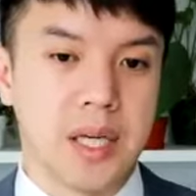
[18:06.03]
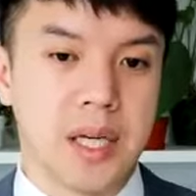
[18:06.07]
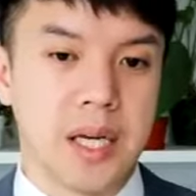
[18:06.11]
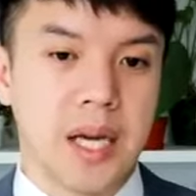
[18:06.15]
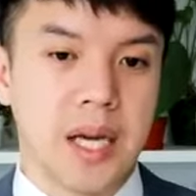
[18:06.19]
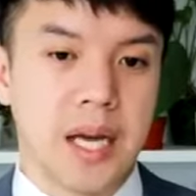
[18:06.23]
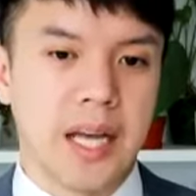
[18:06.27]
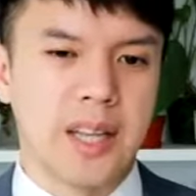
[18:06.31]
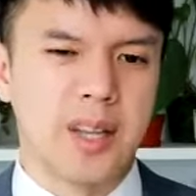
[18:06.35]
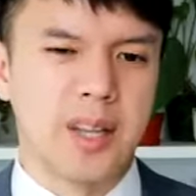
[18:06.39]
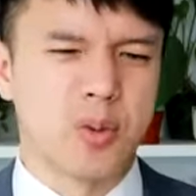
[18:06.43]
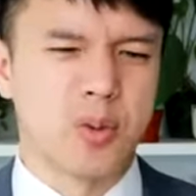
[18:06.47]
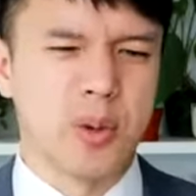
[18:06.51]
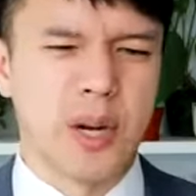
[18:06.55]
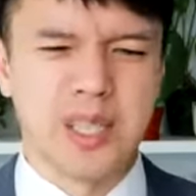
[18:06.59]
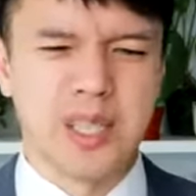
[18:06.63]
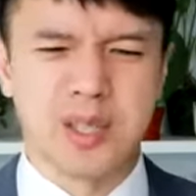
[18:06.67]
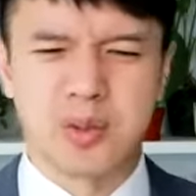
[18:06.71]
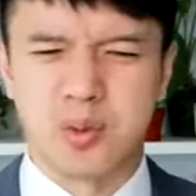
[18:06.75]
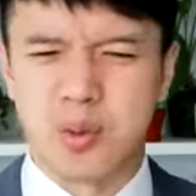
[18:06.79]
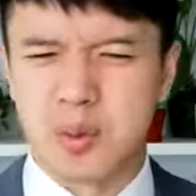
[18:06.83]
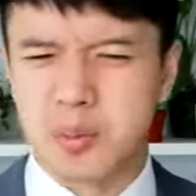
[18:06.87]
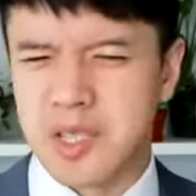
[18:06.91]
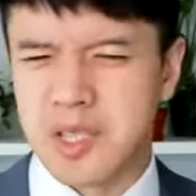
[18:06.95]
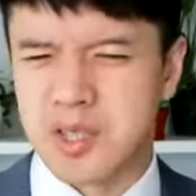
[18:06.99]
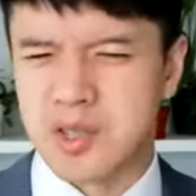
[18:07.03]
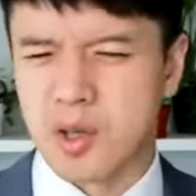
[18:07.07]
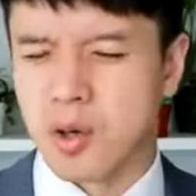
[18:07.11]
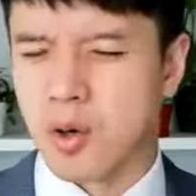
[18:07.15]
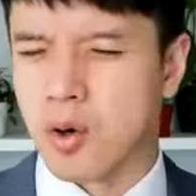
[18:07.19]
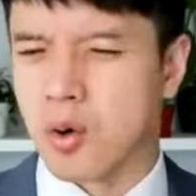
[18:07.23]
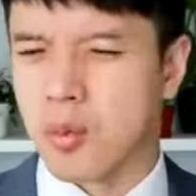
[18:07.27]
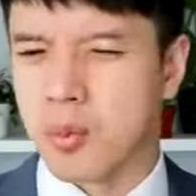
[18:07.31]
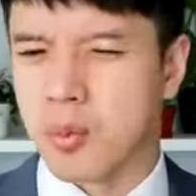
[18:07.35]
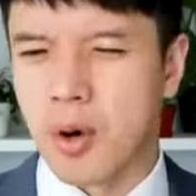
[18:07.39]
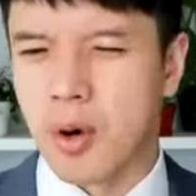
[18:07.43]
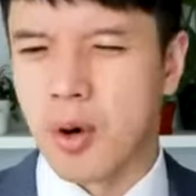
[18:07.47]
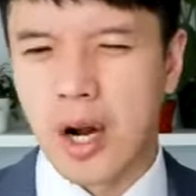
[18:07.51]
and the rest would be circle
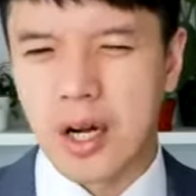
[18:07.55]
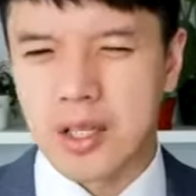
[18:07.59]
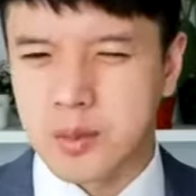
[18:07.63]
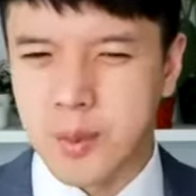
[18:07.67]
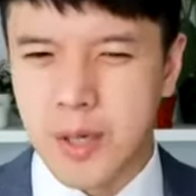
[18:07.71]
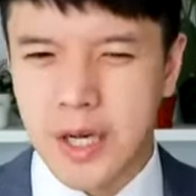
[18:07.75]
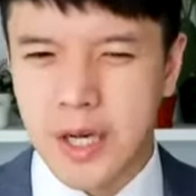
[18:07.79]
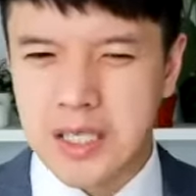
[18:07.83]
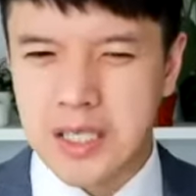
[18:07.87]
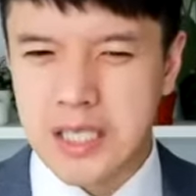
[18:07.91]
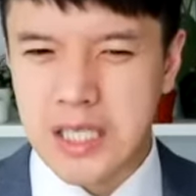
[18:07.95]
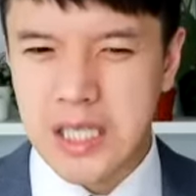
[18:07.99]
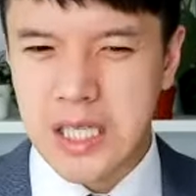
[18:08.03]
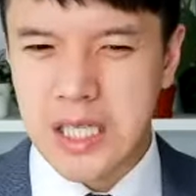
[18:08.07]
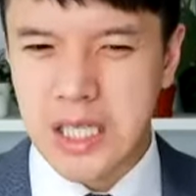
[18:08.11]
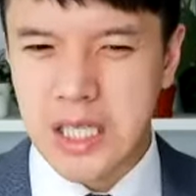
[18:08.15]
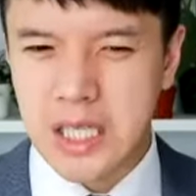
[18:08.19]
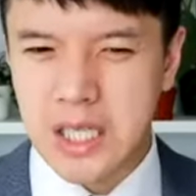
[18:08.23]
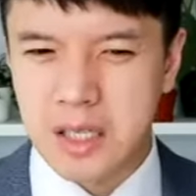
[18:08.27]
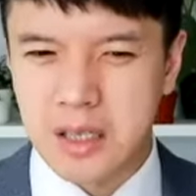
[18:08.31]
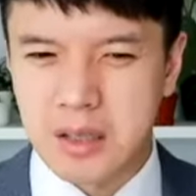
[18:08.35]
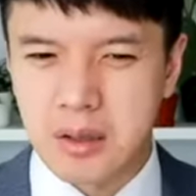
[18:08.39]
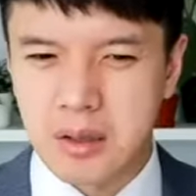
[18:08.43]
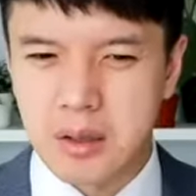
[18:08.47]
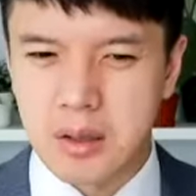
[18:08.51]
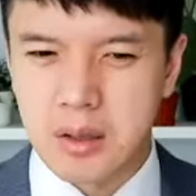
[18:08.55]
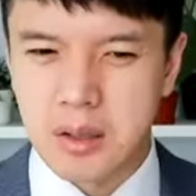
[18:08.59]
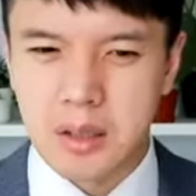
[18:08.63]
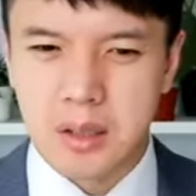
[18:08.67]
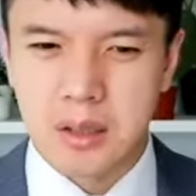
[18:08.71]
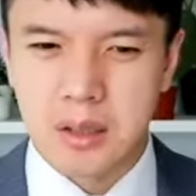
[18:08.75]
prospecting or